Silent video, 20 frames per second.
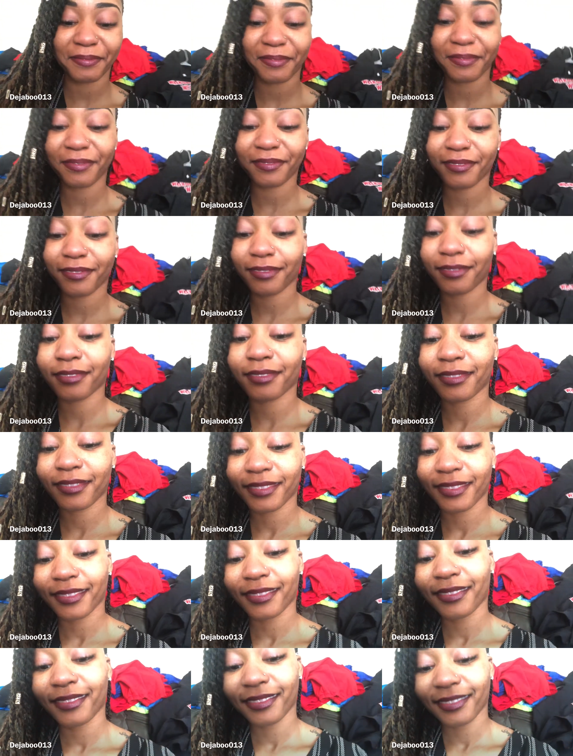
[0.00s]

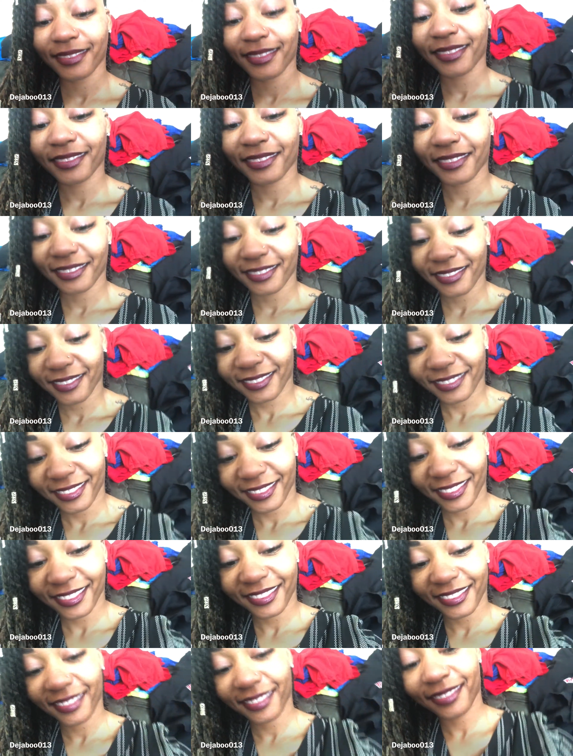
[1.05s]

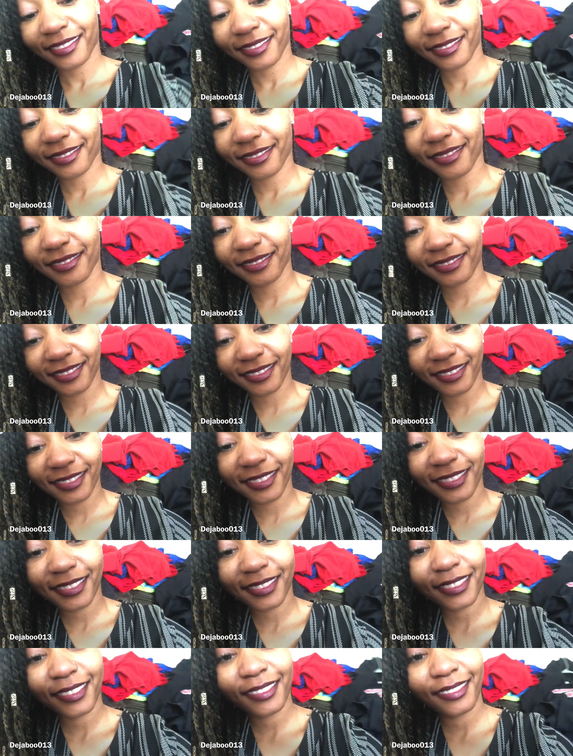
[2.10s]

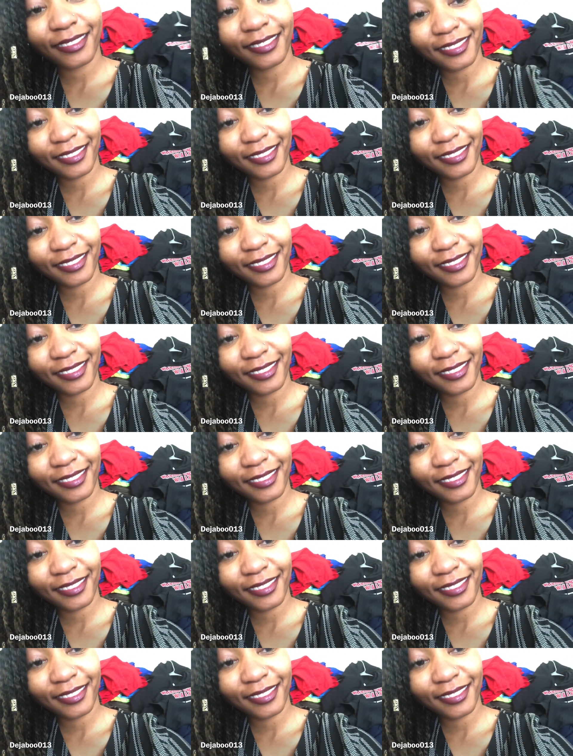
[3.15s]
(silence)